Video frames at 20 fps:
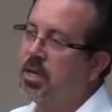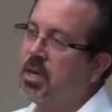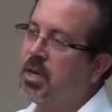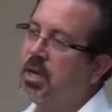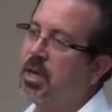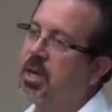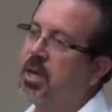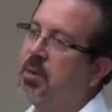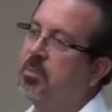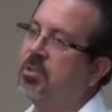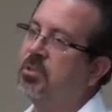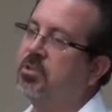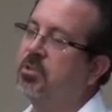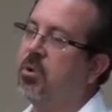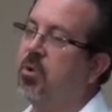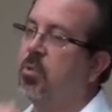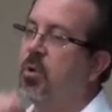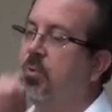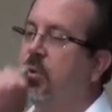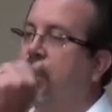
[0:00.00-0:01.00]
And
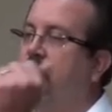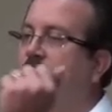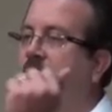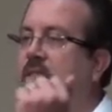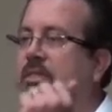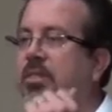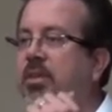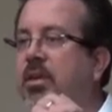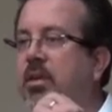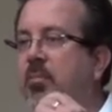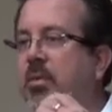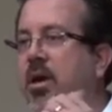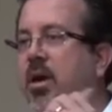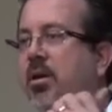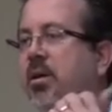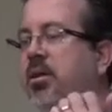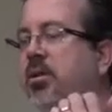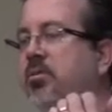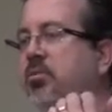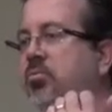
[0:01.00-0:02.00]
so what we want to think
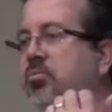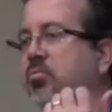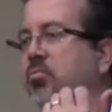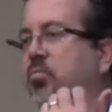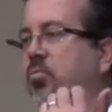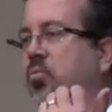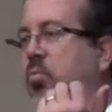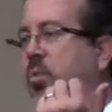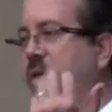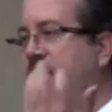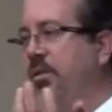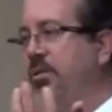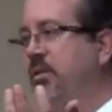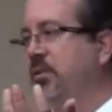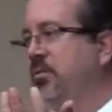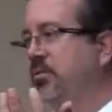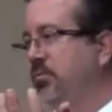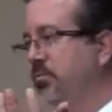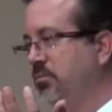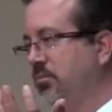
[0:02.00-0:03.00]
about is, what is
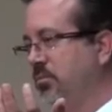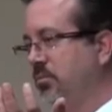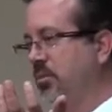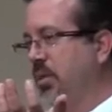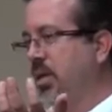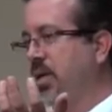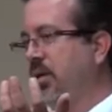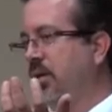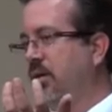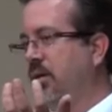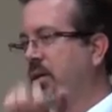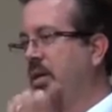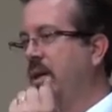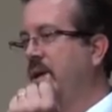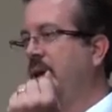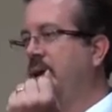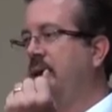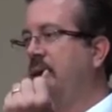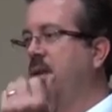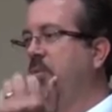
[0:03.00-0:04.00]
it? Okay?
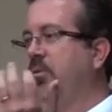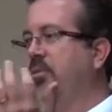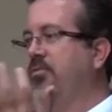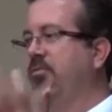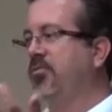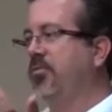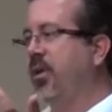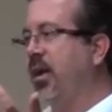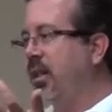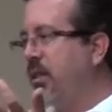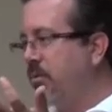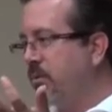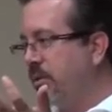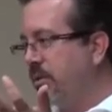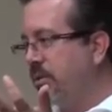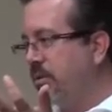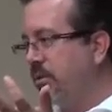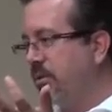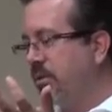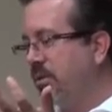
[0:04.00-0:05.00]
How do we follow
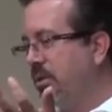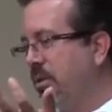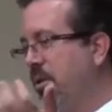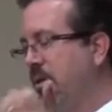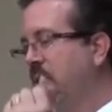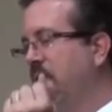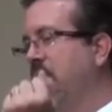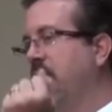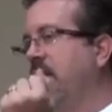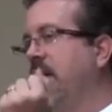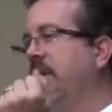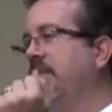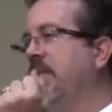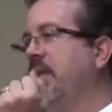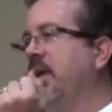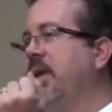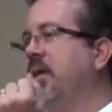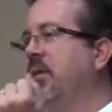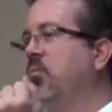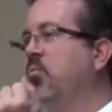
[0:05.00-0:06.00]
it? And
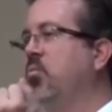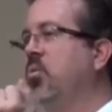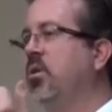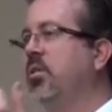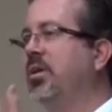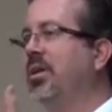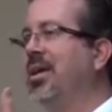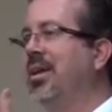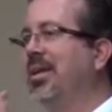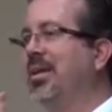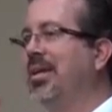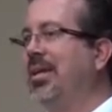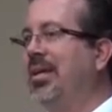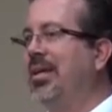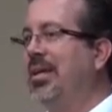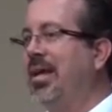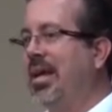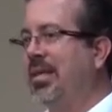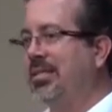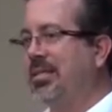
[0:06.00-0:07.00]
then what are the kind of
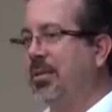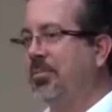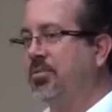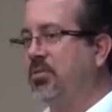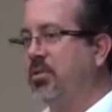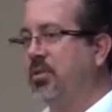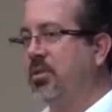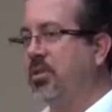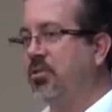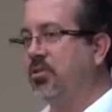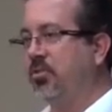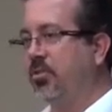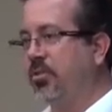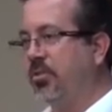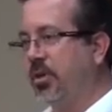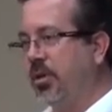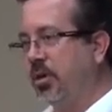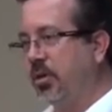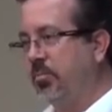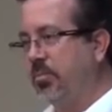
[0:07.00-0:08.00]
key concepts to initial
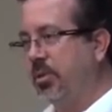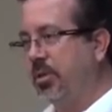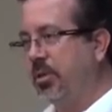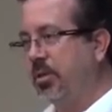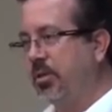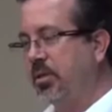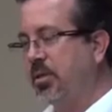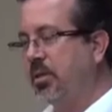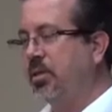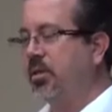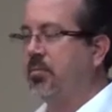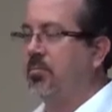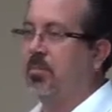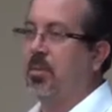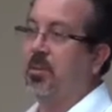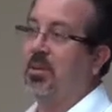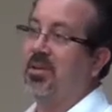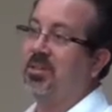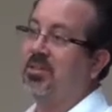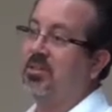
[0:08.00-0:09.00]
therapy?
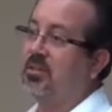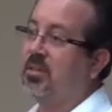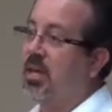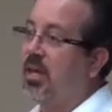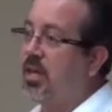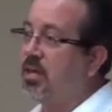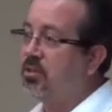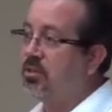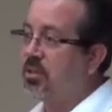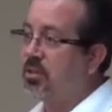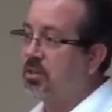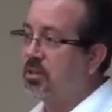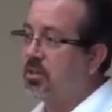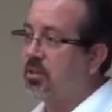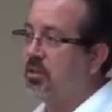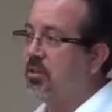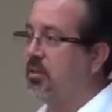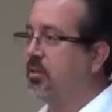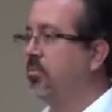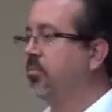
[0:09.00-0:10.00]
Maybe the
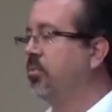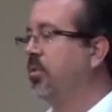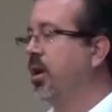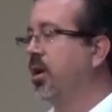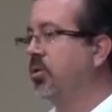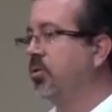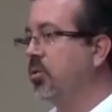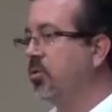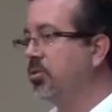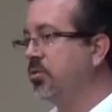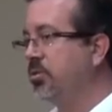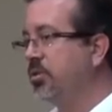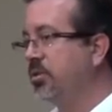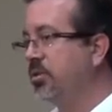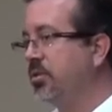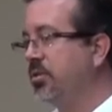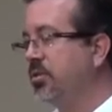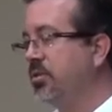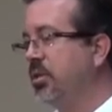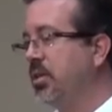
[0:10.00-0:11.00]
staging,
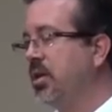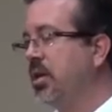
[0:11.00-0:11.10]
prognosis.